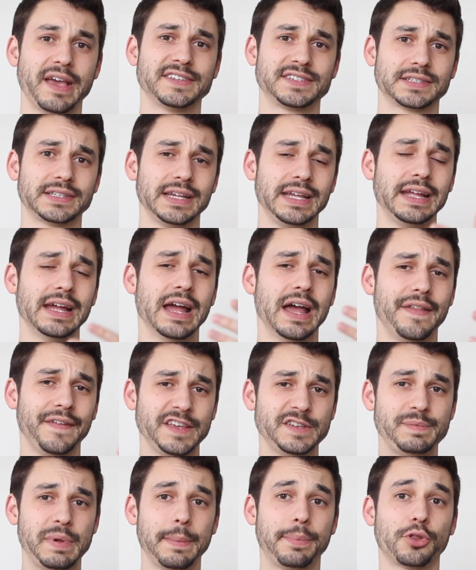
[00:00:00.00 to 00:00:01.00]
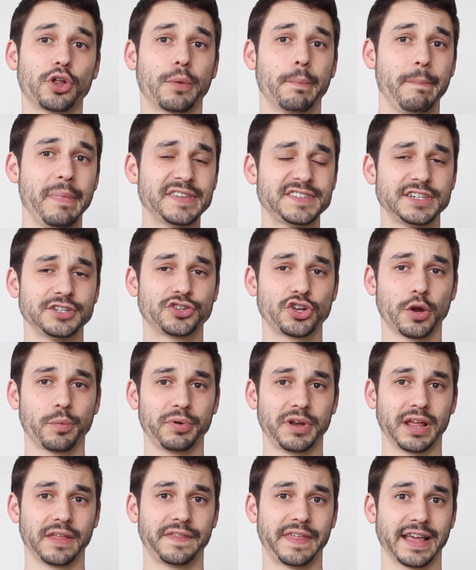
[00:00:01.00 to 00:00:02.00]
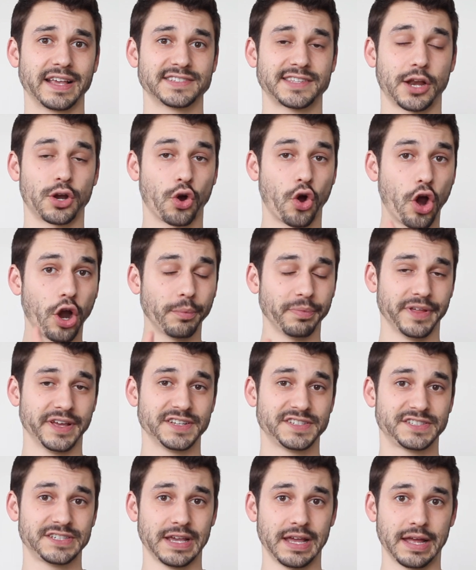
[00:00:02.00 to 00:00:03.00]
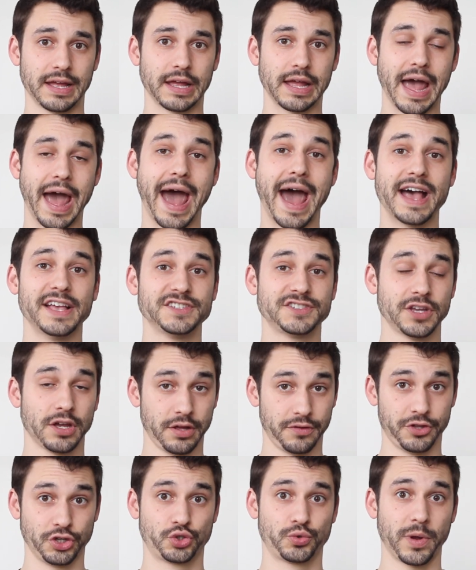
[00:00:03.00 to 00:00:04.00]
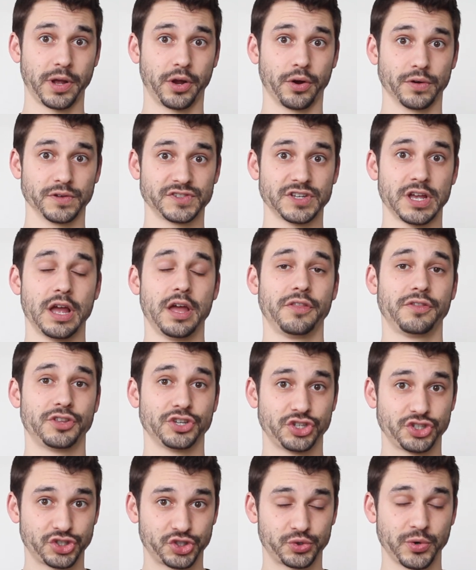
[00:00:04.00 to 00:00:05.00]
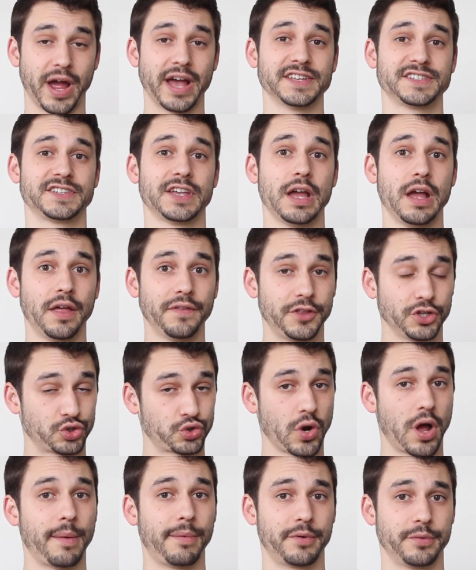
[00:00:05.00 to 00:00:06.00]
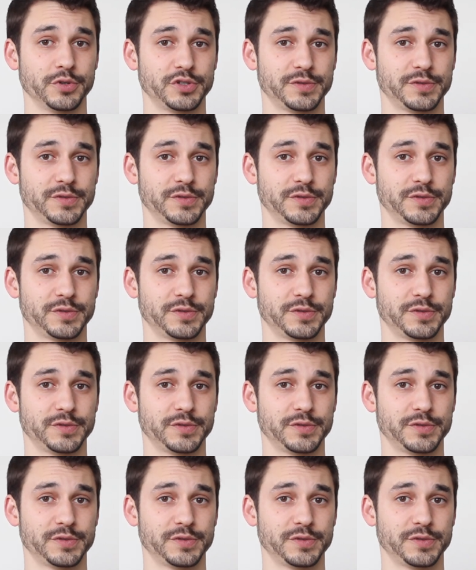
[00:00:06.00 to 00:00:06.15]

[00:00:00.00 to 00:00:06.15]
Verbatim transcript: basically, these people are misinterpreting things that are harmless as the triggers, the stress, the trauma